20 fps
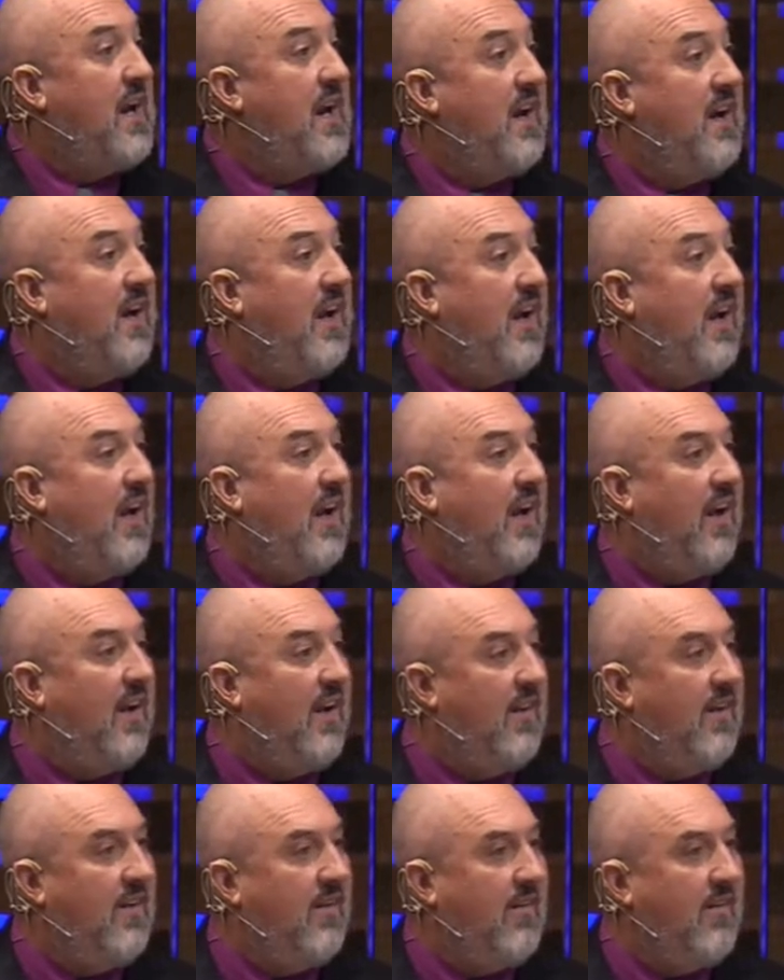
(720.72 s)
out of your hand.
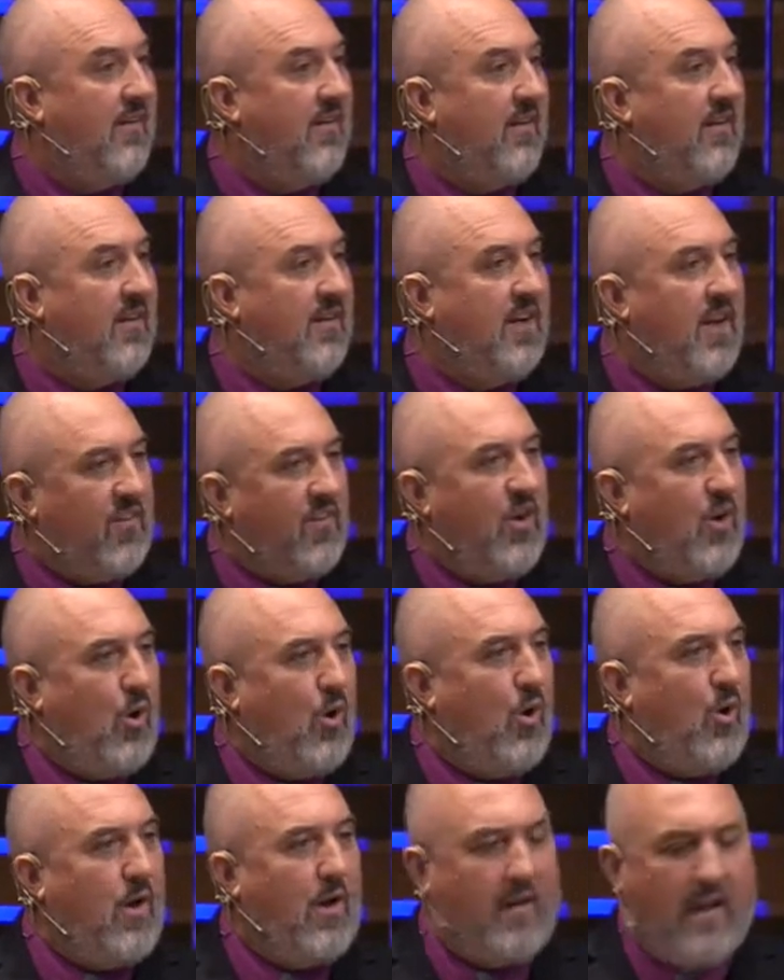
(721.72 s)
Nothing to
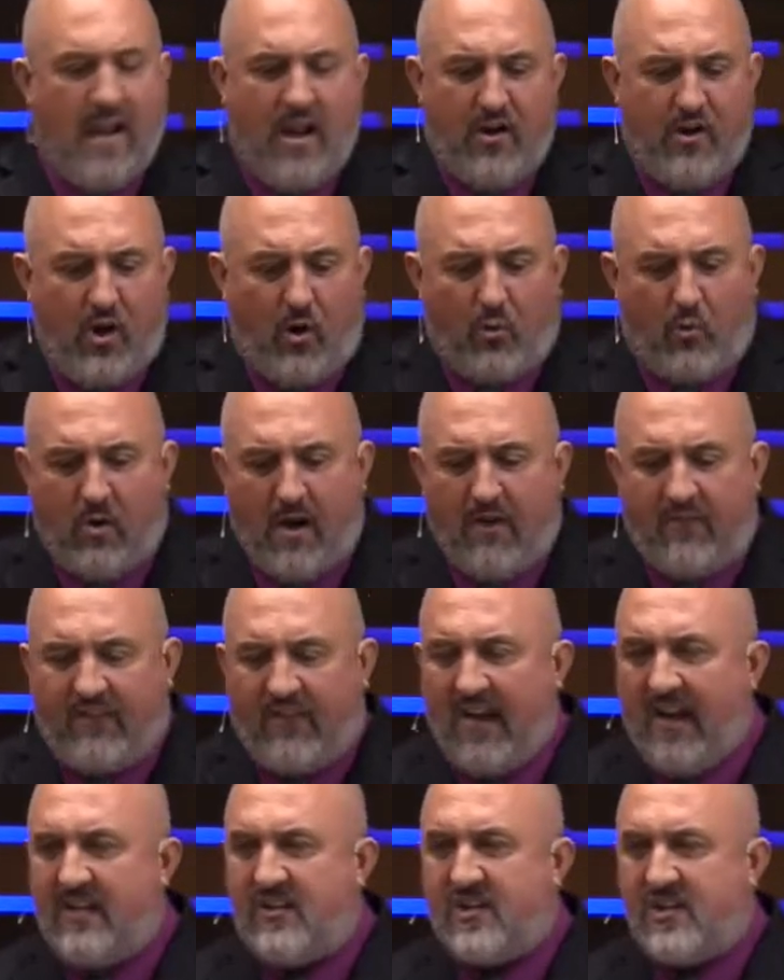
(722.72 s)
hold on. No rough
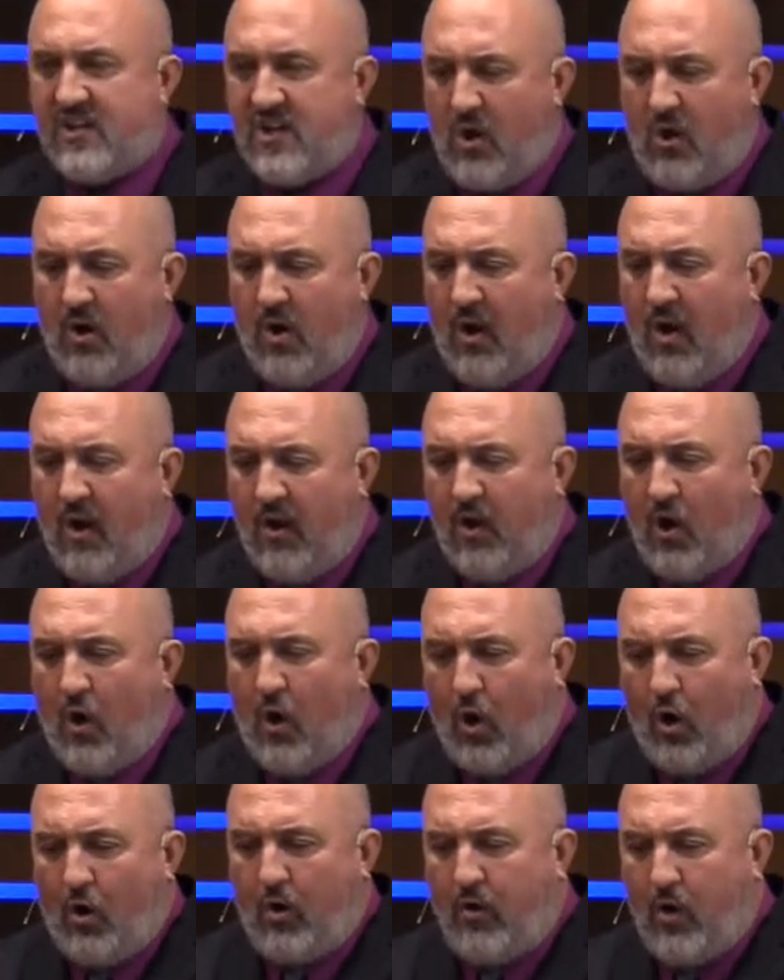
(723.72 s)
edges, no,
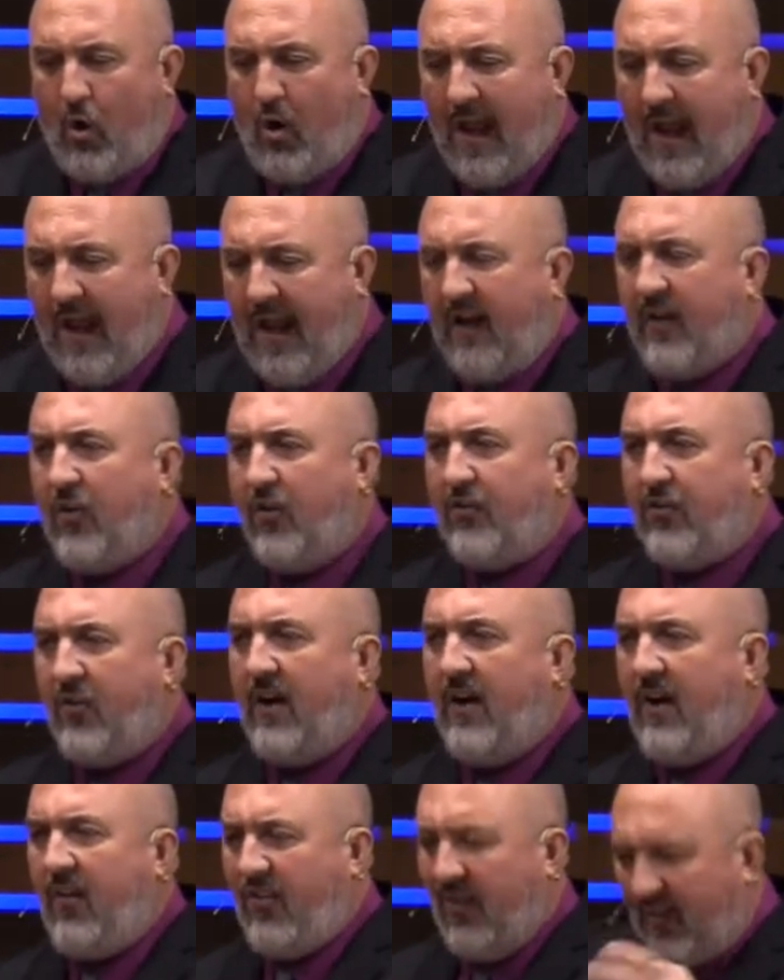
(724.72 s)
no, no handles or
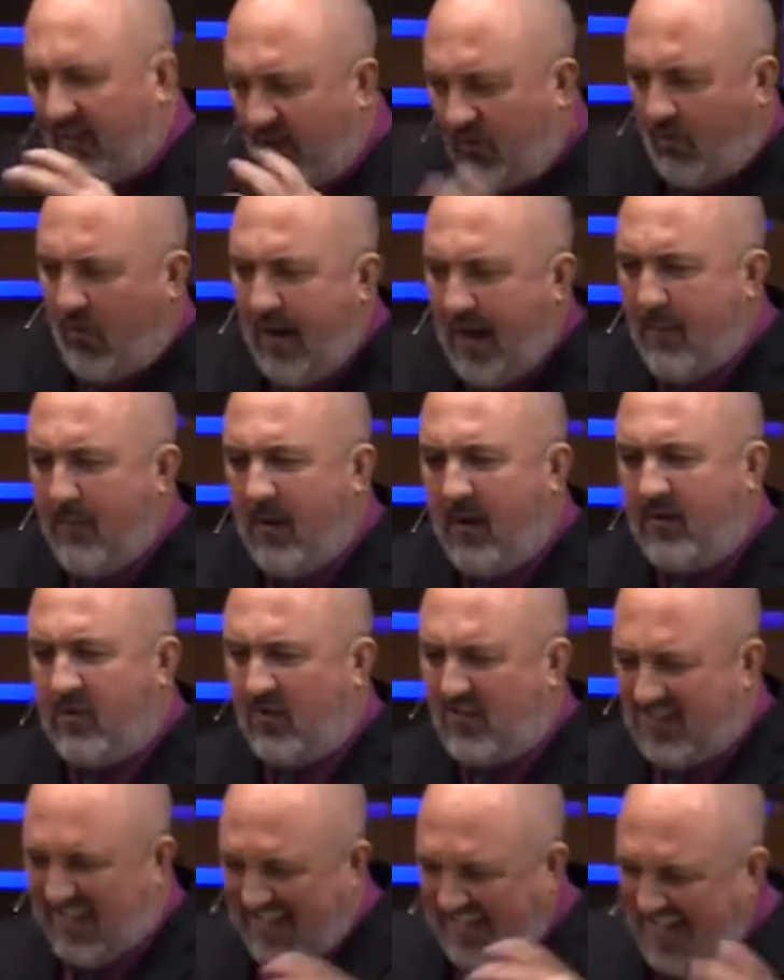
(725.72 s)
anything to grab onto
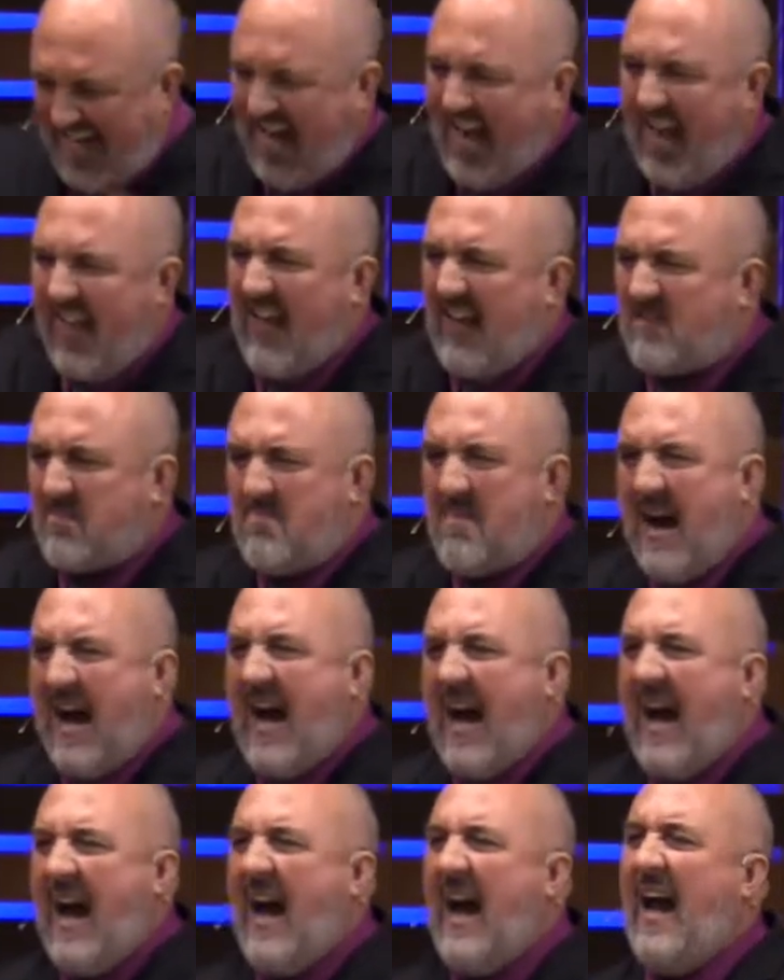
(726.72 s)
and say, yeah, that's
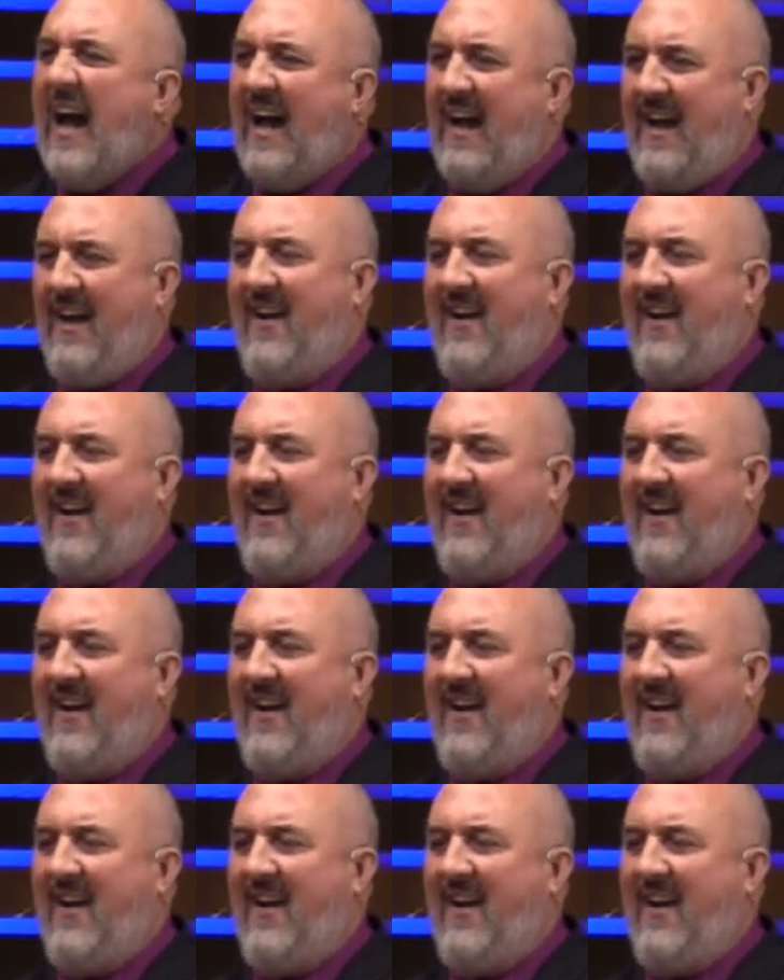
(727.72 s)
mine.